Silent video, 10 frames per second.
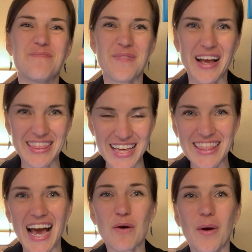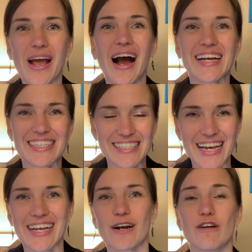and then that way I can
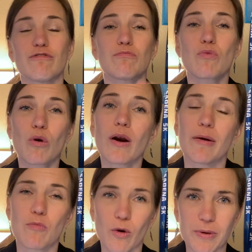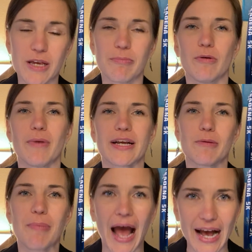take care of more and more people. My
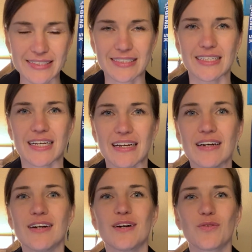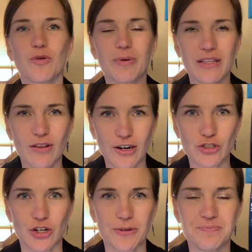capacity will be
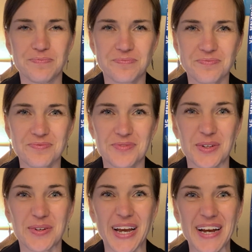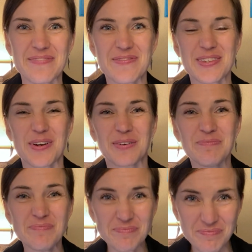larger. Okay, so
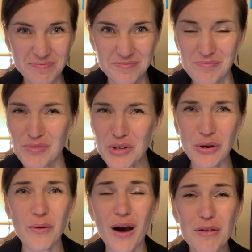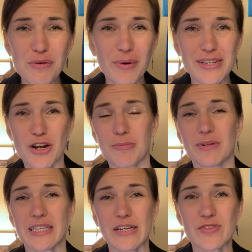other ways our
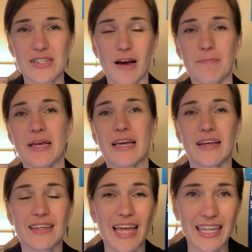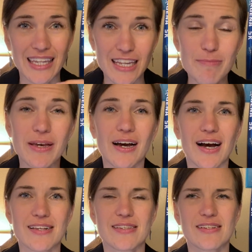beliefs come in and limit
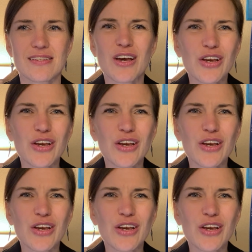us is,